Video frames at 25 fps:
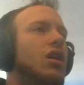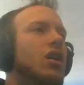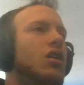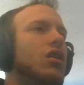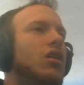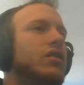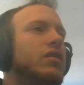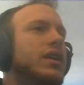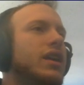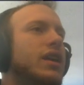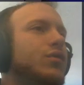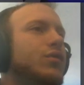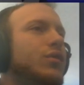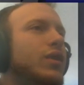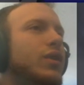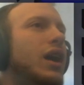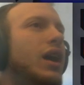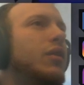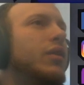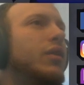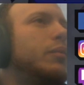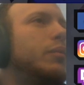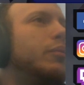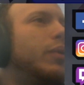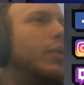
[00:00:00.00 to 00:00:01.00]
Oh, okay, so we
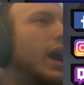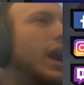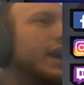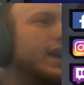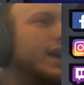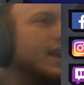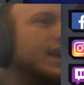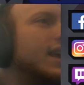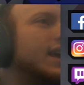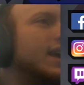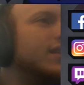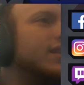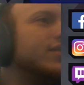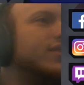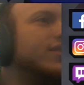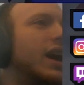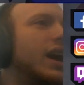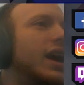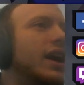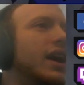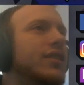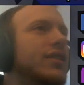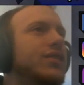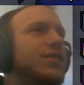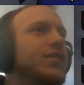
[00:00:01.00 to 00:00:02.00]
got pocket kings,
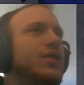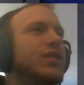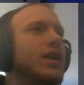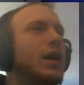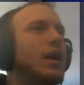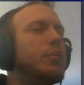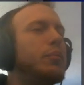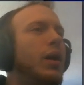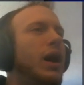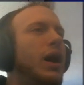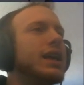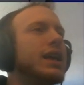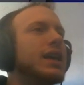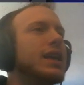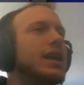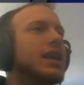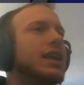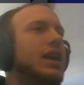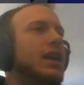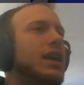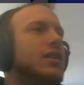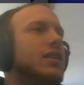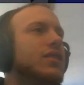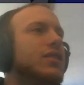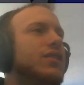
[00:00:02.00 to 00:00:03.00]
guys. We got pocket
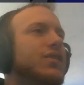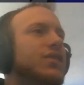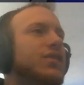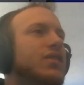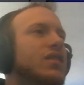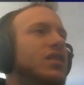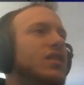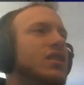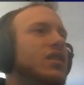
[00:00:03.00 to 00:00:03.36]
kings.